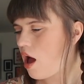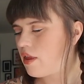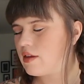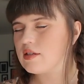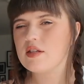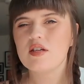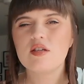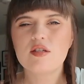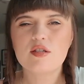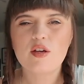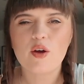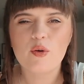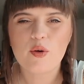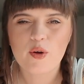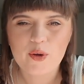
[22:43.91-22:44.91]
This is
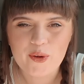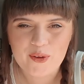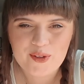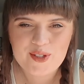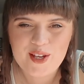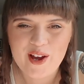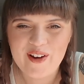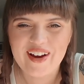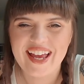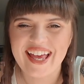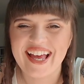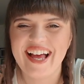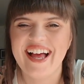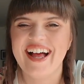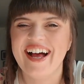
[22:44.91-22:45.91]
so cool.
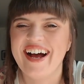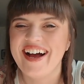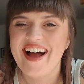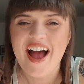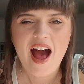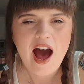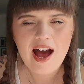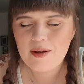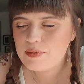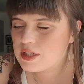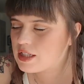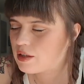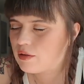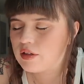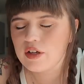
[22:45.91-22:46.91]
Sorry. I'm
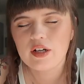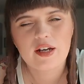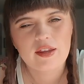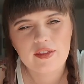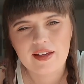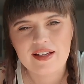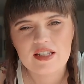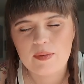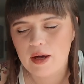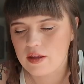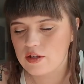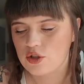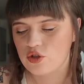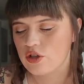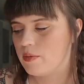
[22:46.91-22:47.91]
still learning things about
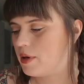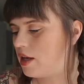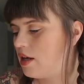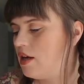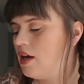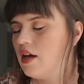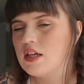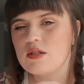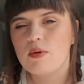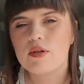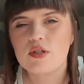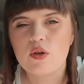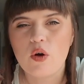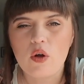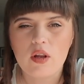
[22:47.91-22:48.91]
this trimmer. So
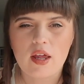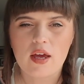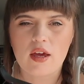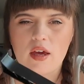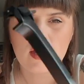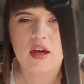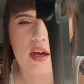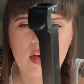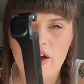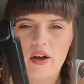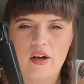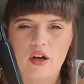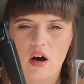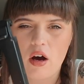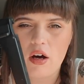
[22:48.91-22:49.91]
it's got like
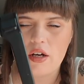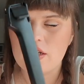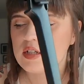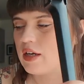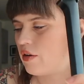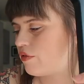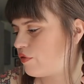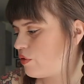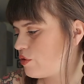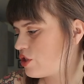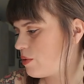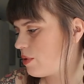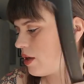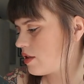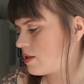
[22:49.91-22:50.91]
a guard. Now,
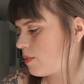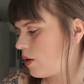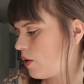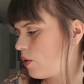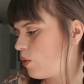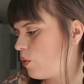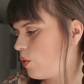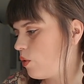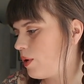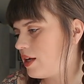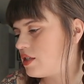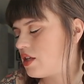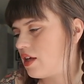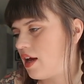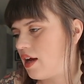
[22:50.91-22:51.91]
unfortunately, because I'm going all the way
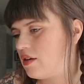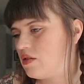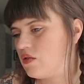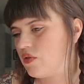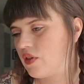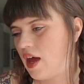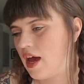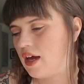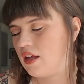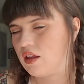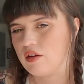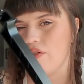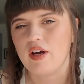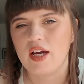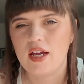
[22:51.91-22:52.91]
to the end for the
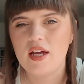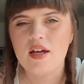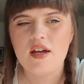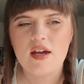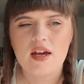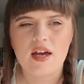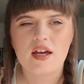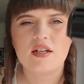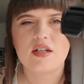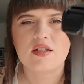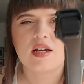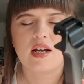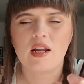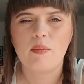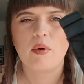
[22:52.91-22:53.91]
A3, it
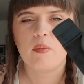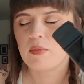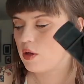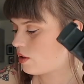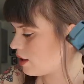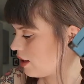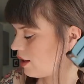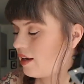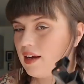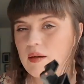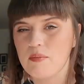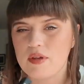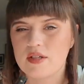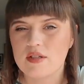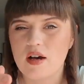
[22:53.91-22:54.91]
doesn't clip on, but you can
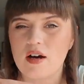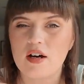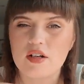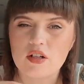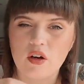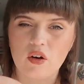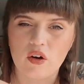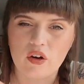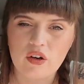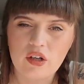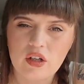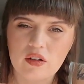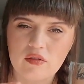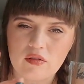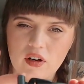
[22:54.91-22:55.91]
clip this guard
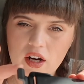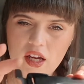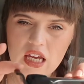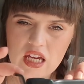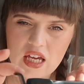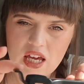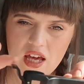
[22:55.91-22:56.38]
on, right?